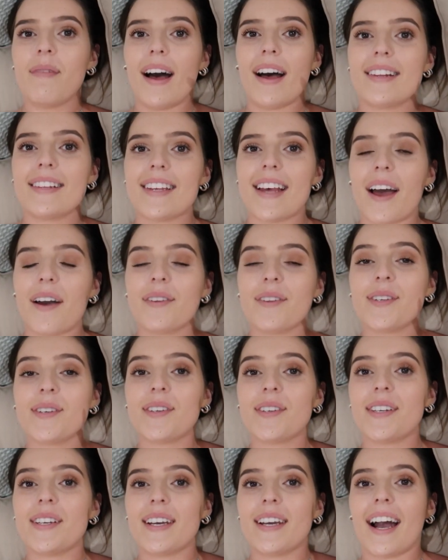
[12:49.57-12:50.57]
But I will
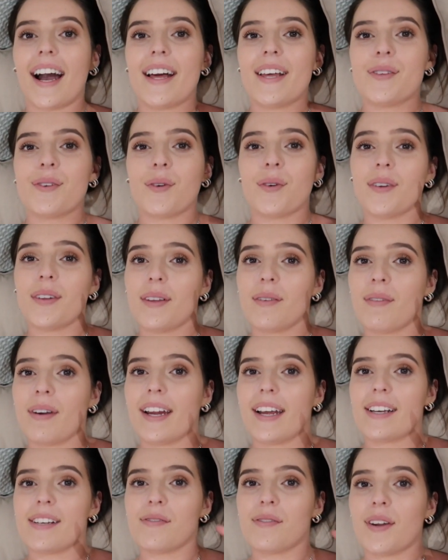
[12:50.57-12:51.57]
talk to you guys all in my
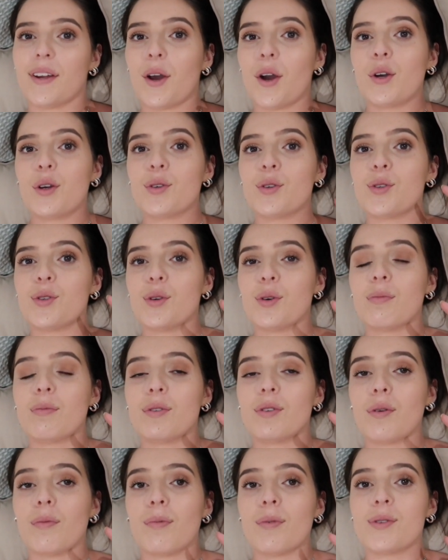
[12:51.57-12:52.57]
next video
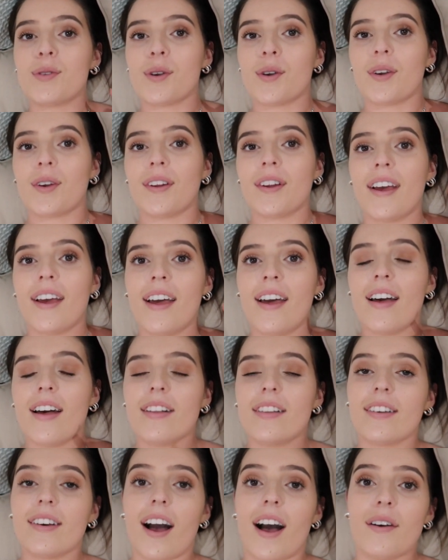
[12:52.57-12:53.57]
super duper soon.
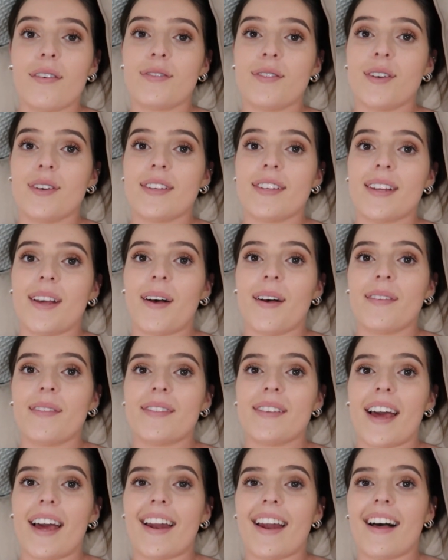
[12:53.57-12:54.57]
Look after
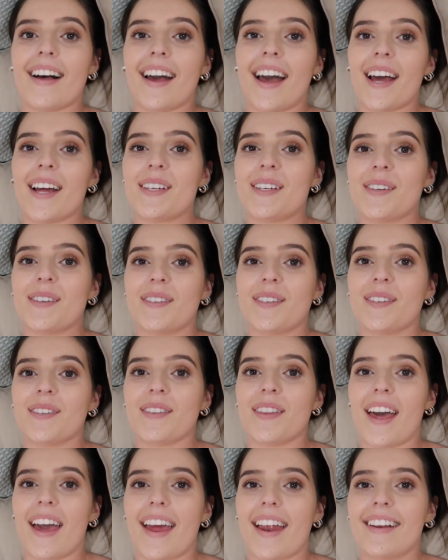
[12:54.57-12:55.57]
yourselves and I'll catch you
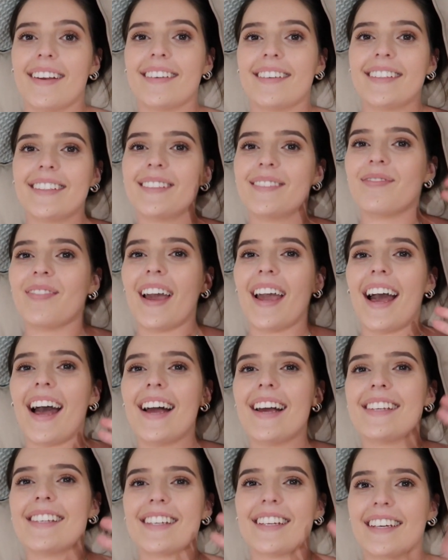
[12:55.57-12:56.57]
all then. Bye guys.